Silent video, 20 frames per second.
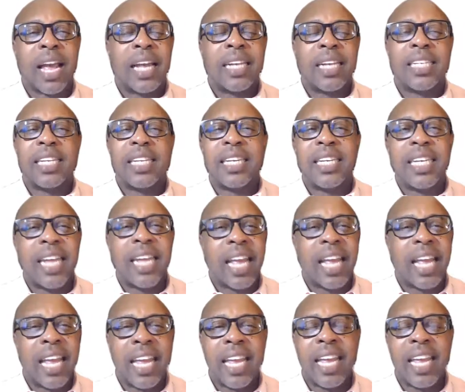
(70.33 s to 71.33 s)
And
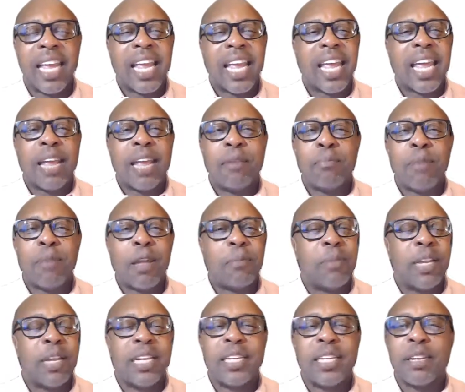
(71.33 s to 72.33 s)
today, it may
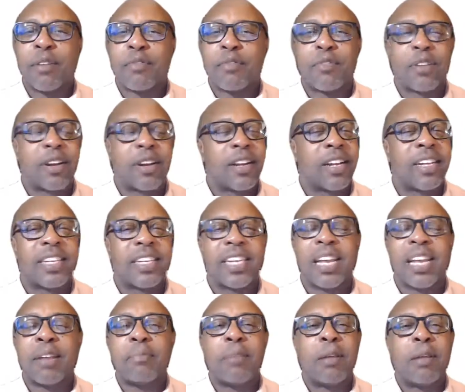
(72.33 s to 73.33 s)
be
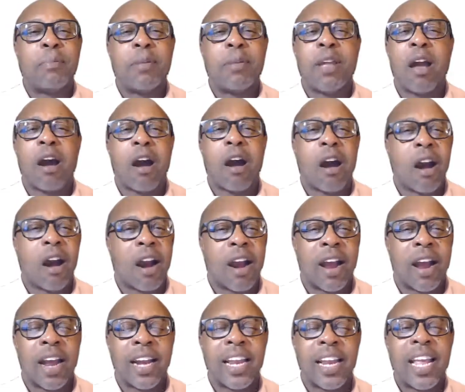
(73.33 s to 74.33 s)
difficult, it may be
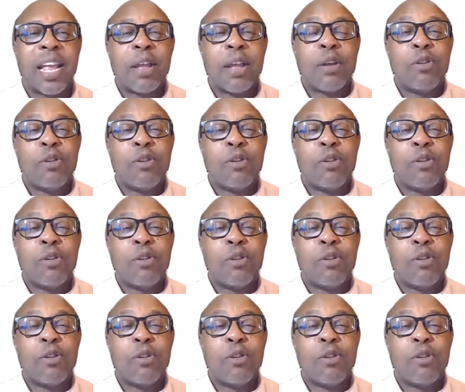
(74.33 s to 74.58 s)
hard,